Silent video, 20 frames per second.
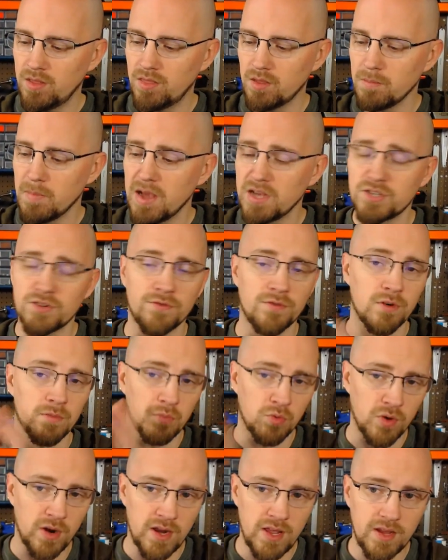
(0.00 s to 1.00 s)
mesh for
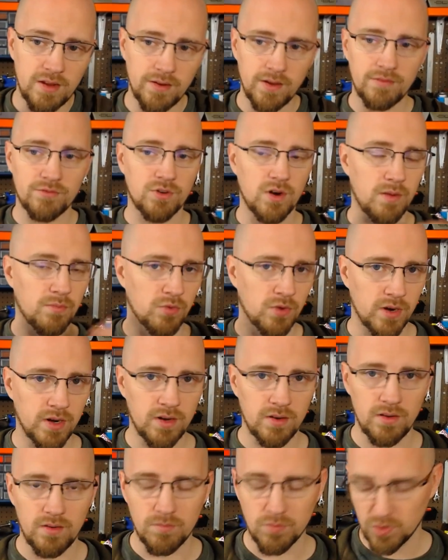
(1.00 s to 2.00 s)
printing after I
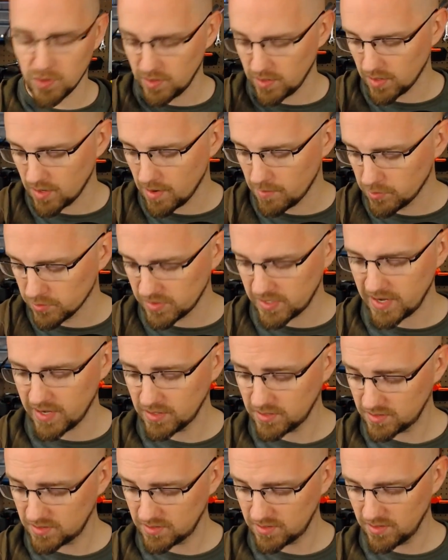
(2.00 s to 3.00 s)
printed a couple
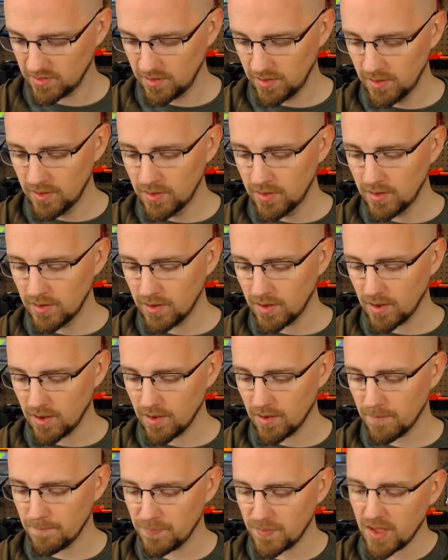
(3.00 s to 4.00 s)
tests,
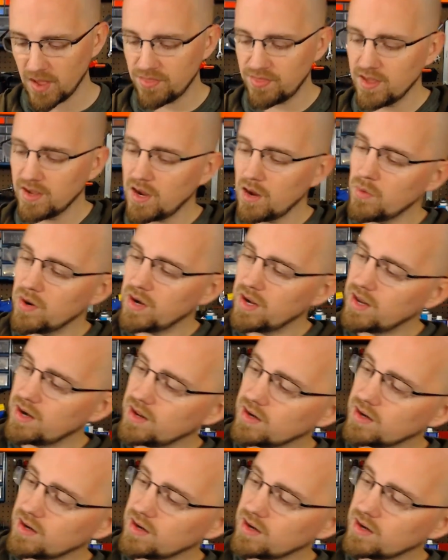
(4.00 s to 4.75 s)
I think I went